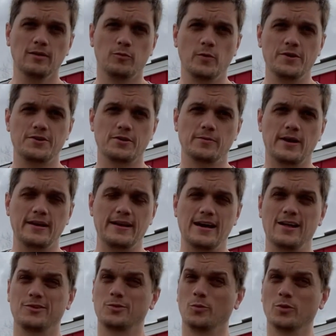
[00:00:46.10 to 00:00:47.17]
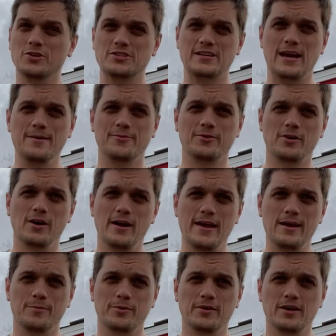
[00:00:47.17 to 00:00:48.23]
of winter right now. It's the worst time for our
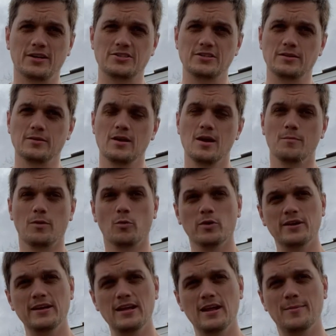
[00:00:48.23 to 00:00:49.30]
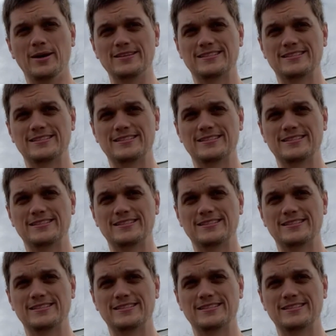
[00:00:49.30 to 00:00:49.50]
egg production, but we're getting about